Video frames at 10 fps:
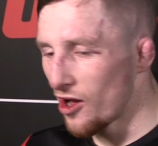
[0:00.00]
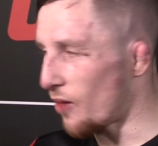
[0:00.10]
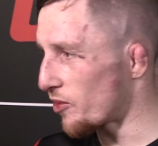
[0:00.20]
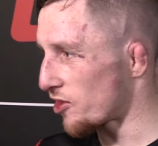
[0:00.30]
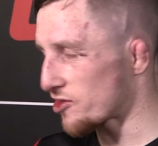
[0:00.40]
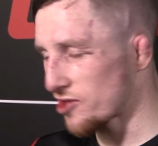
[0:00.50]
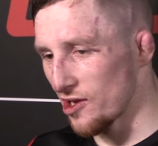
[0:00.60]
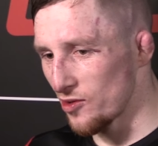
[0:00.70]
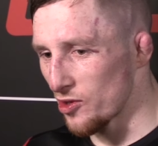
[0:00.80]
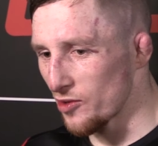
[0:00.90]
Oh, because, you
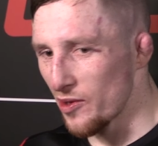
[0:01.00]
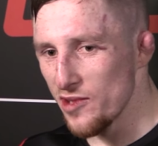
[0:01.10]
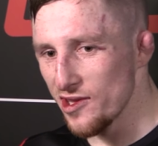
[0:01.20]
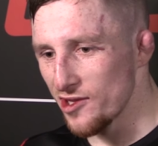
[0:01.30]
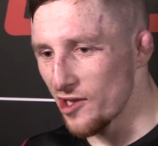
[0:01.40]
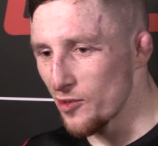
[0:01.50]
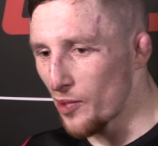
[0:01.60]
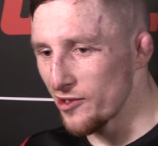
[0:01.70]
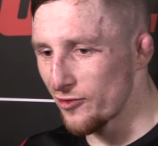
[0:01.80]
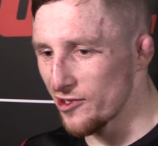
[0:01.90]
know, they're giving me an
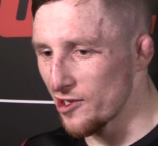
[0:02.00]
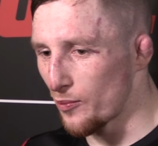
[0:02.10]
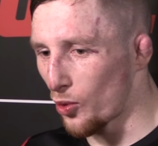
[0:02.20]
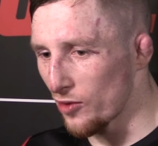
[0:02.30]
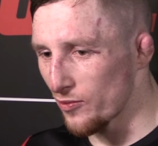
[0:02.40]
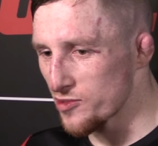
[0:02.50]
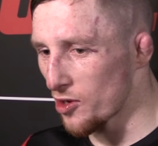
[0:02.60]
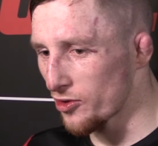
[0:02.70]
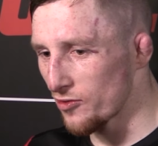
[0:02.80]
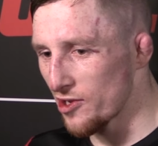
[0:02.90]
undefeated opponent from
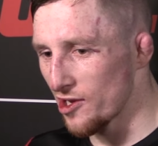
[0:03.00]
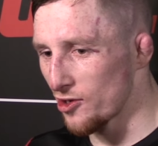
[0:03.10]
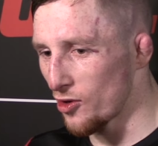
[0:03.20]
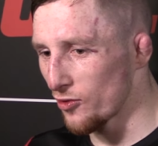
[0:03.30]
South Korea, you know.